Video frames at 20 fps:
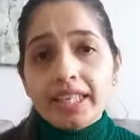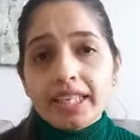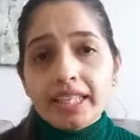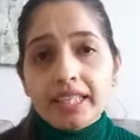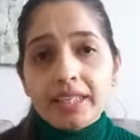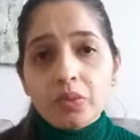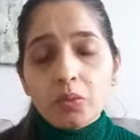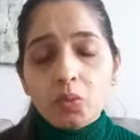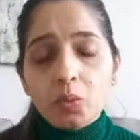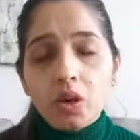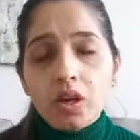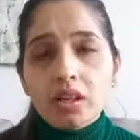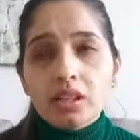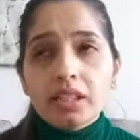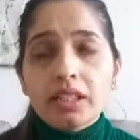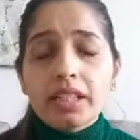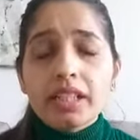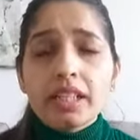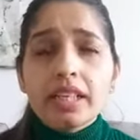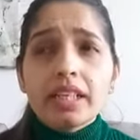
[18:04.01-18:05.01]
Reiki
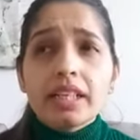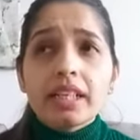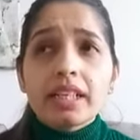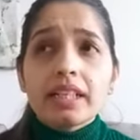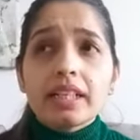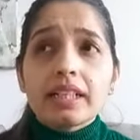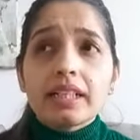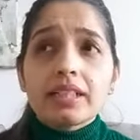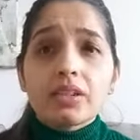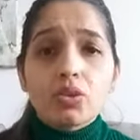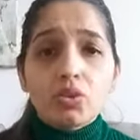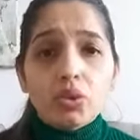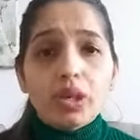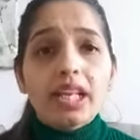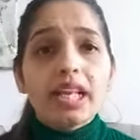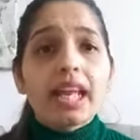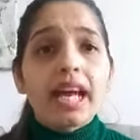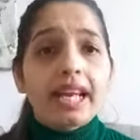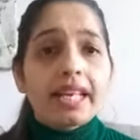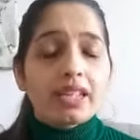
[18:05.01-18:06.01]
work, to
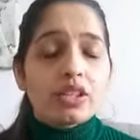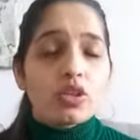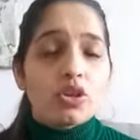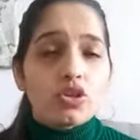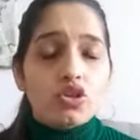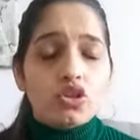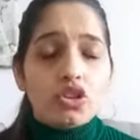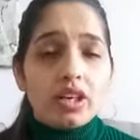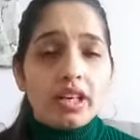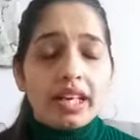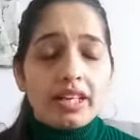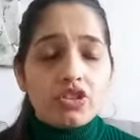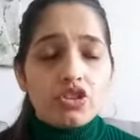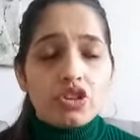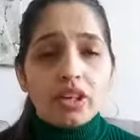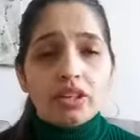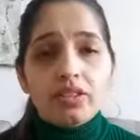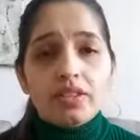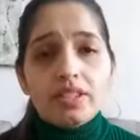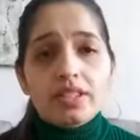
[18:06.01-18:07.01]
align your
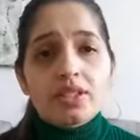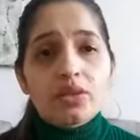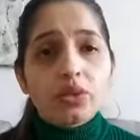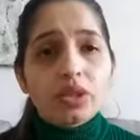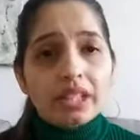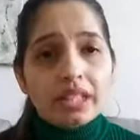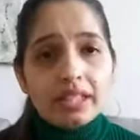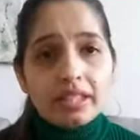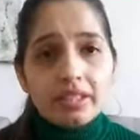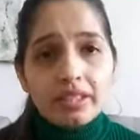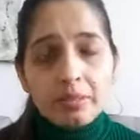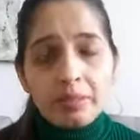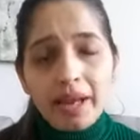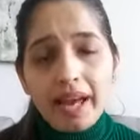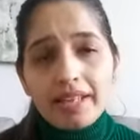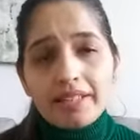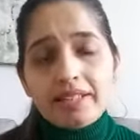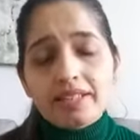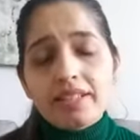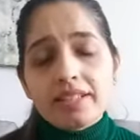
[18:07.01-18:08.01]
chakras, to clear your
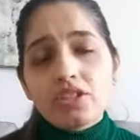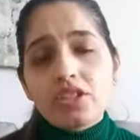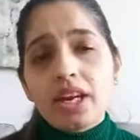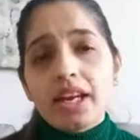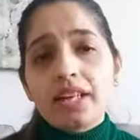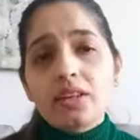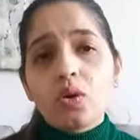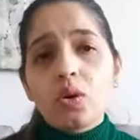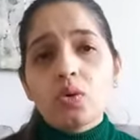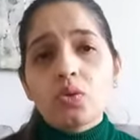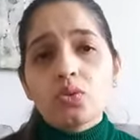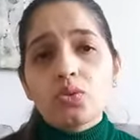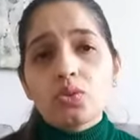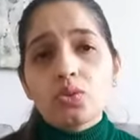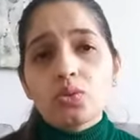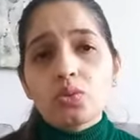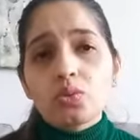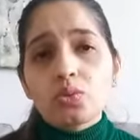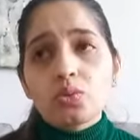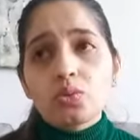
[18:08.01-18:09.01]
passage, and
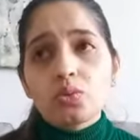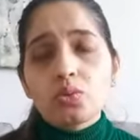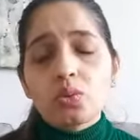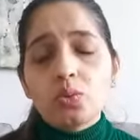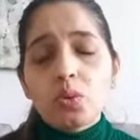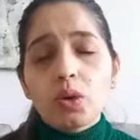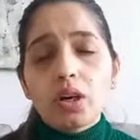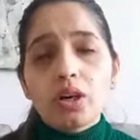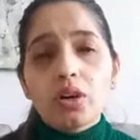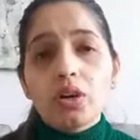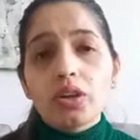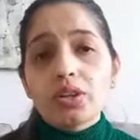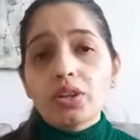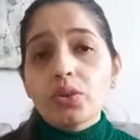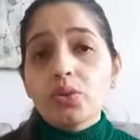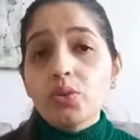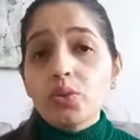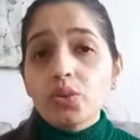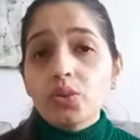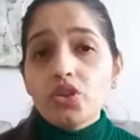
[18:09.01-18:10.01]
also to work on
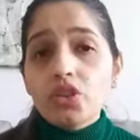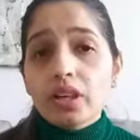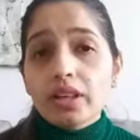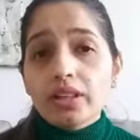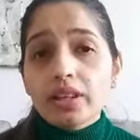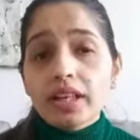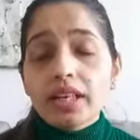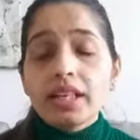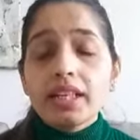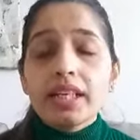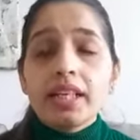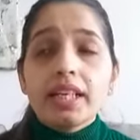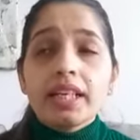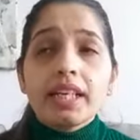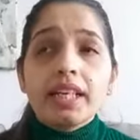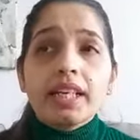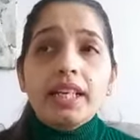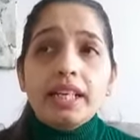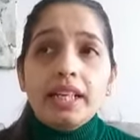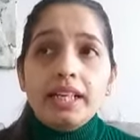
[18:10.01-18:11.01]
your root chakra.
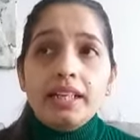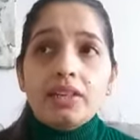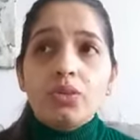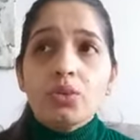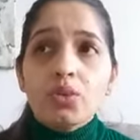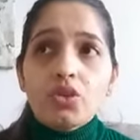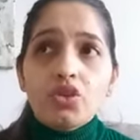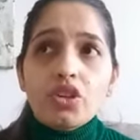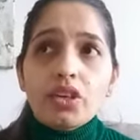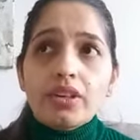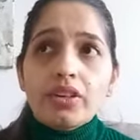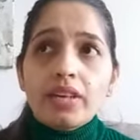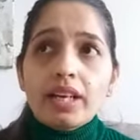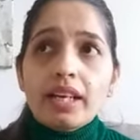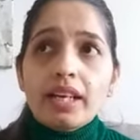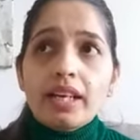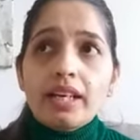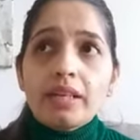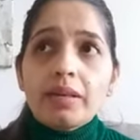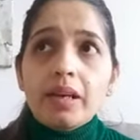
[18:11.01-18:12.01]
Root
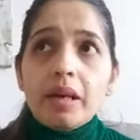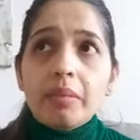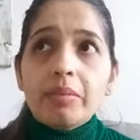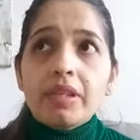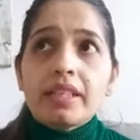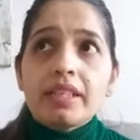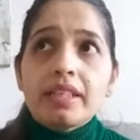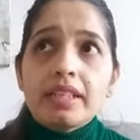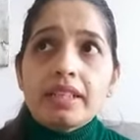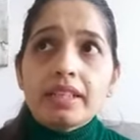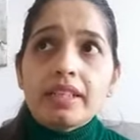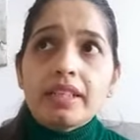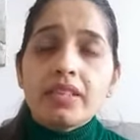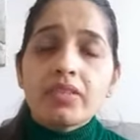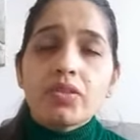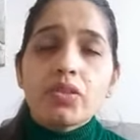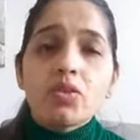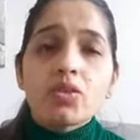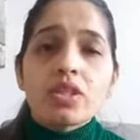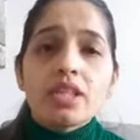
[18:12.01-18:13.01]
chakra, I mean,
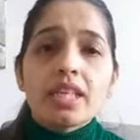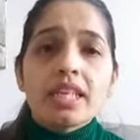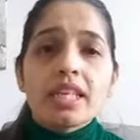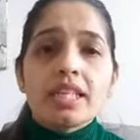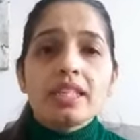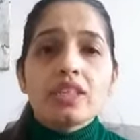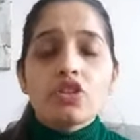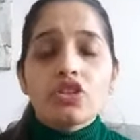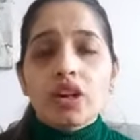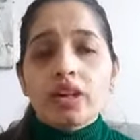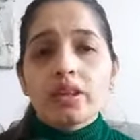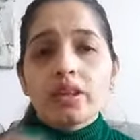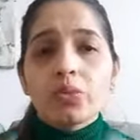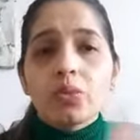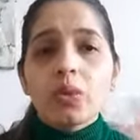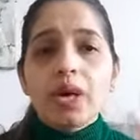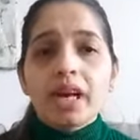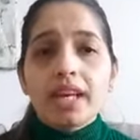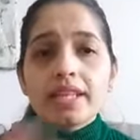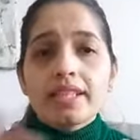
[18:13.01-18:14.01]
if you see the chakra
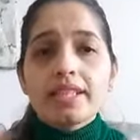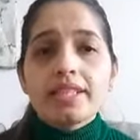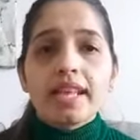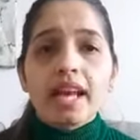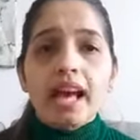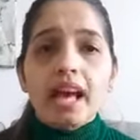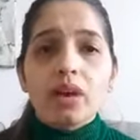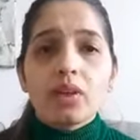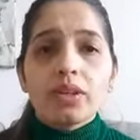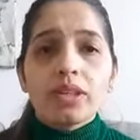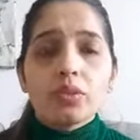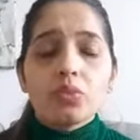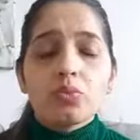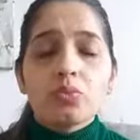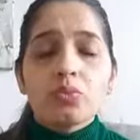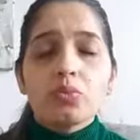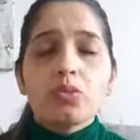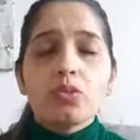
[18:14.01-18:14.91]
wise, how it